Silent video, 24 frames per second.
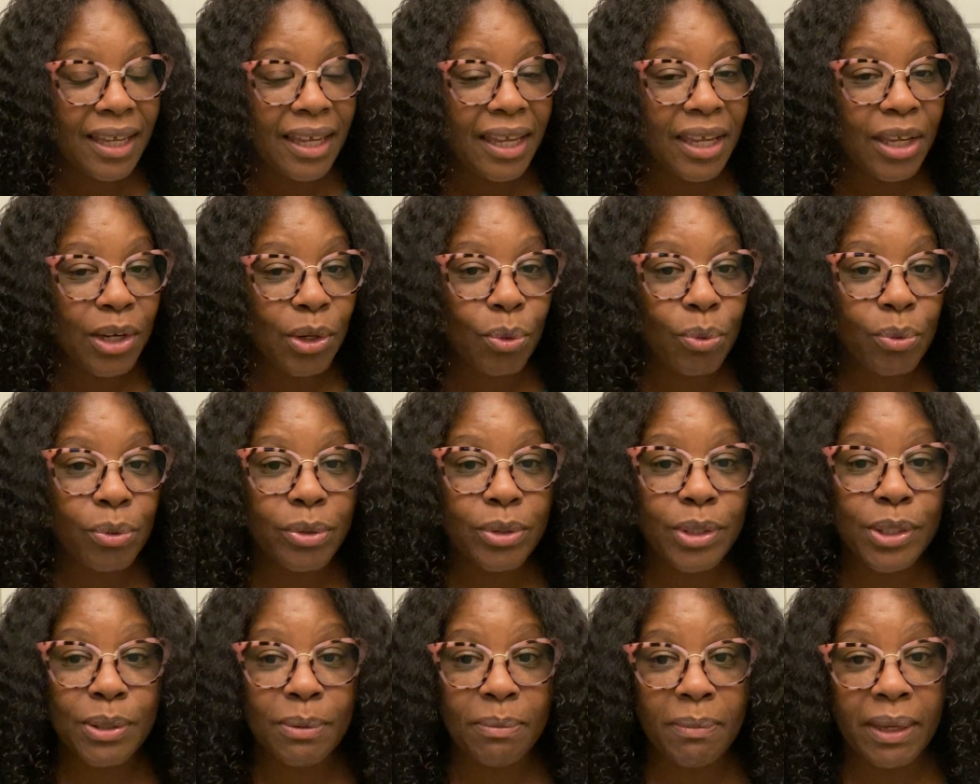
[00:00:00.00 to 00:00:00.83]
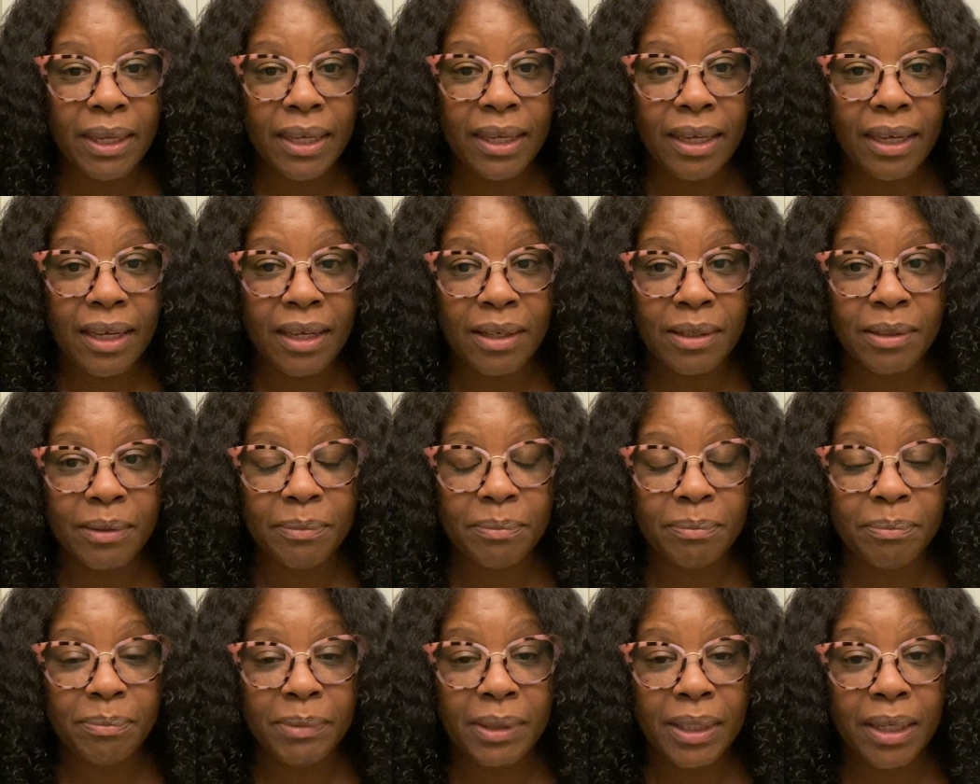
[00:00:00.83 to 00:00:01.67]
in order to make it
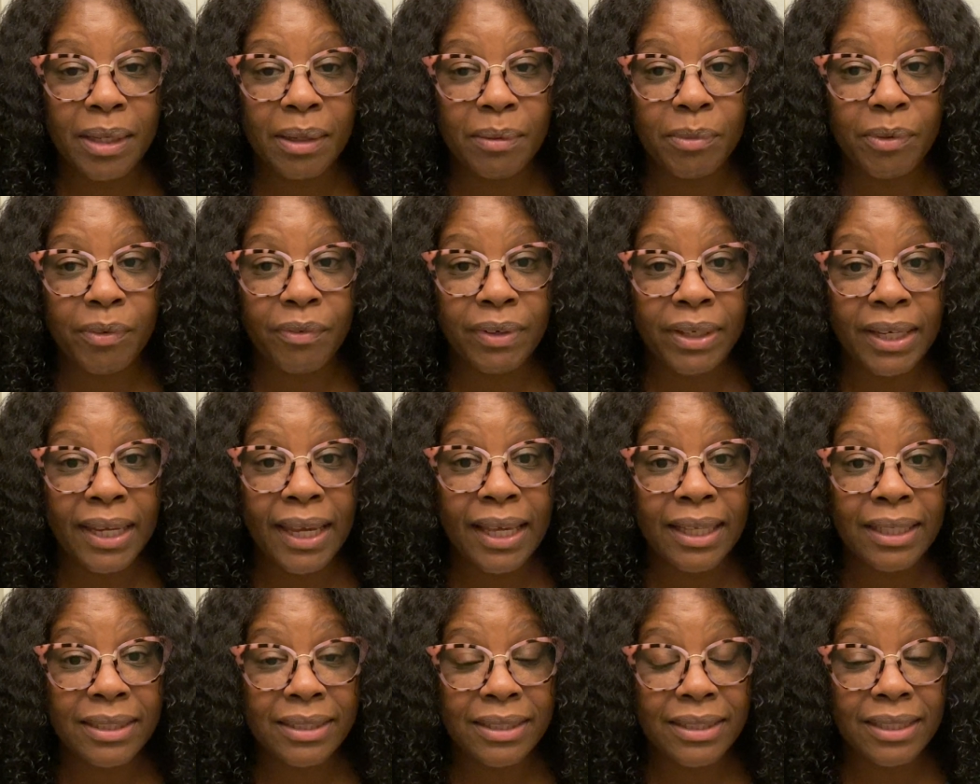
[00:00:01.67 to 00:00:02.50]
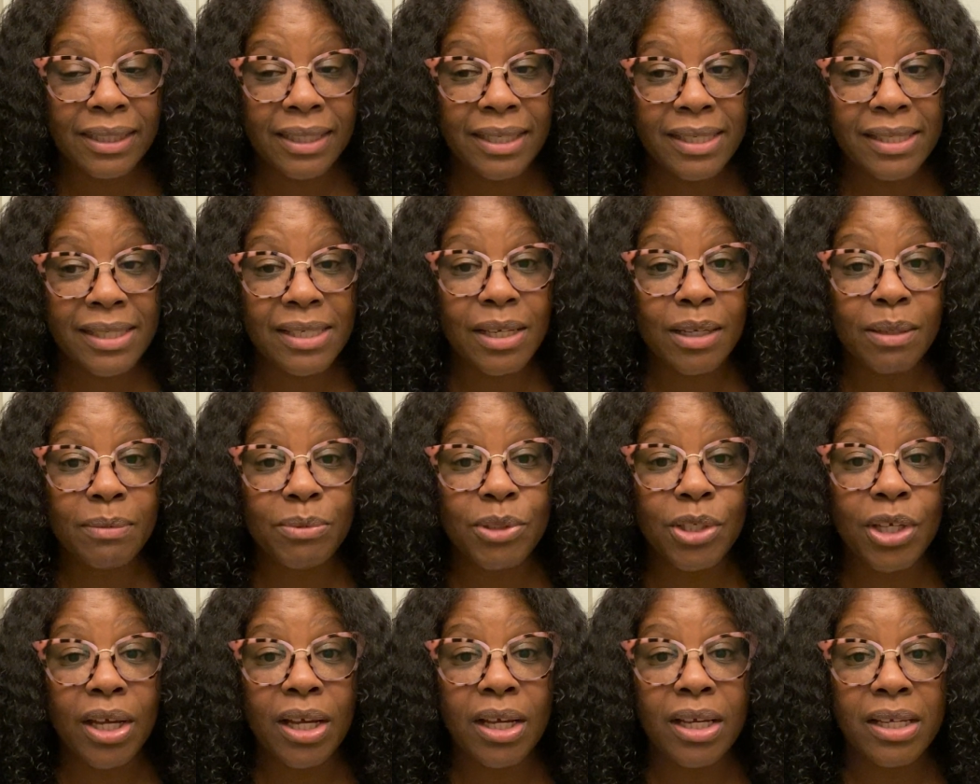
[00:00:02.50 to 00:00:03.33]
become a reality. It's up
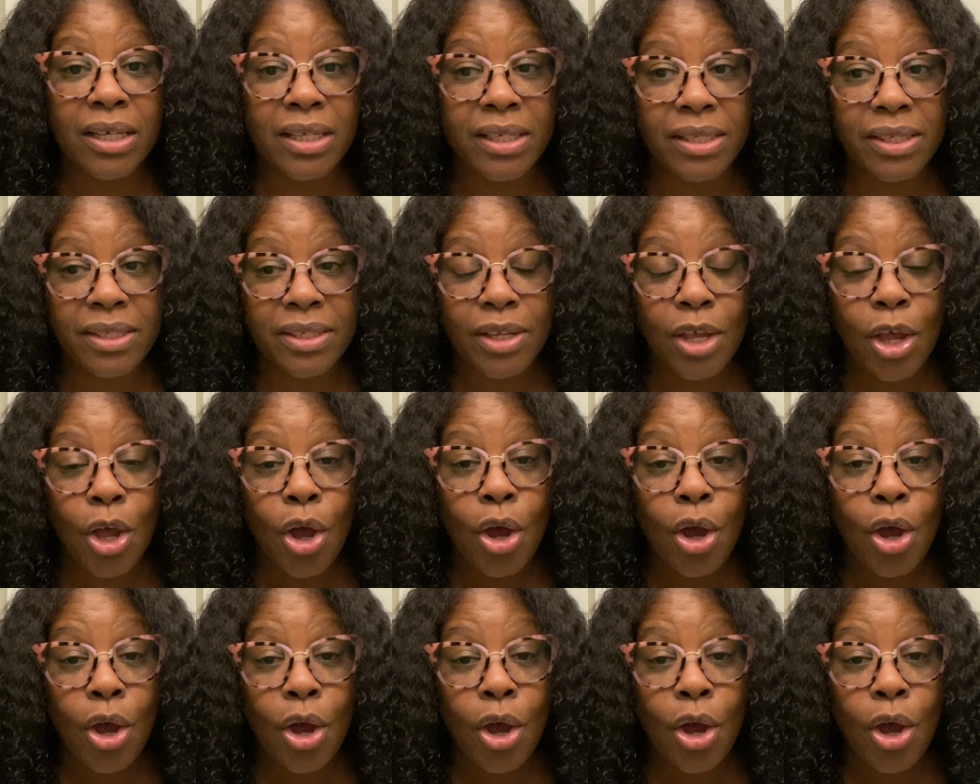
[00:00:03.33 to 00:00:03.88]
to us.